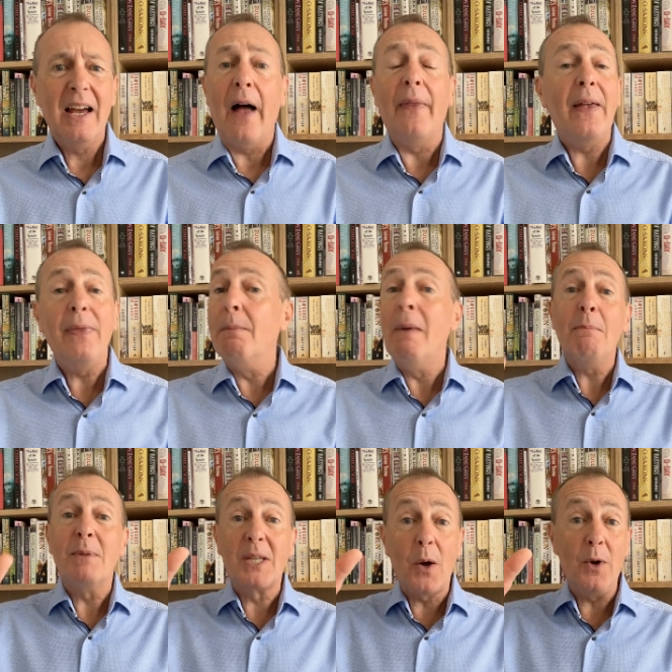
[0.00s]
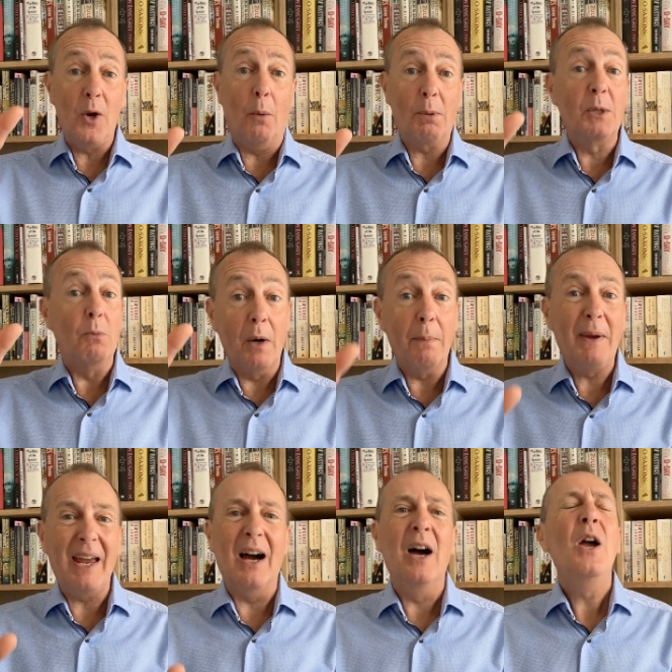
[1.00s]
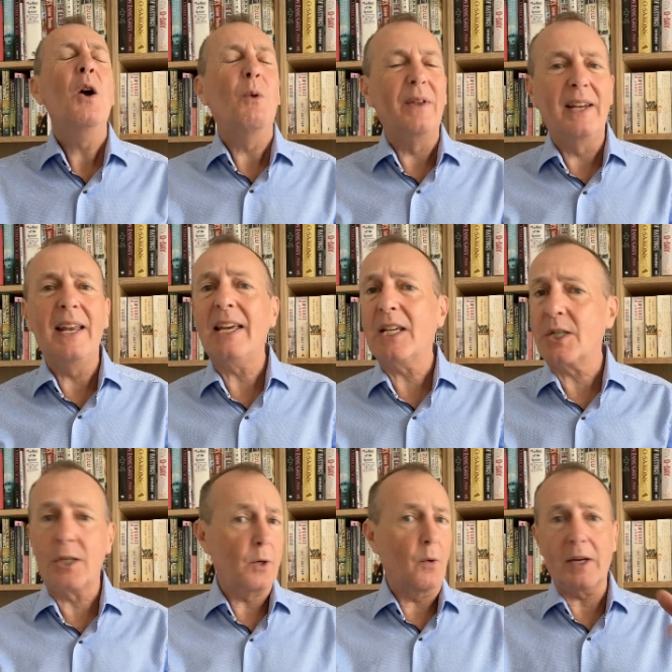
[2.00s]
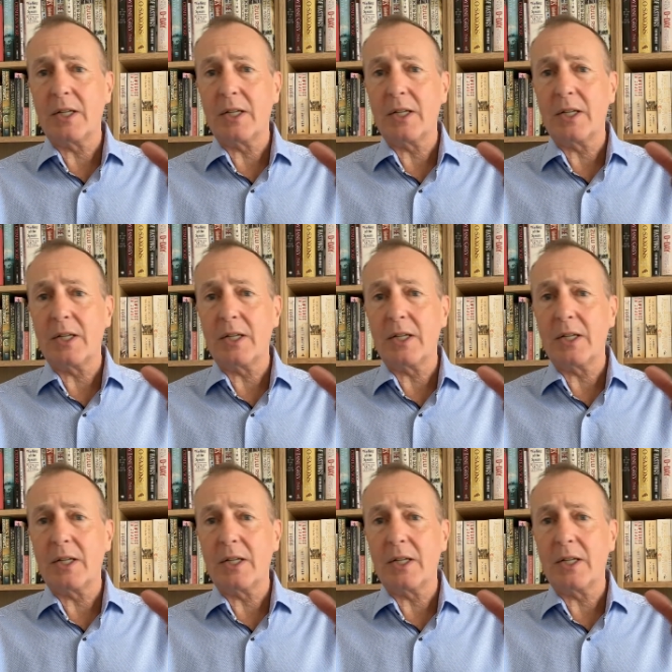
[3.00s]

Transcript: And then the members only option will appear with links to your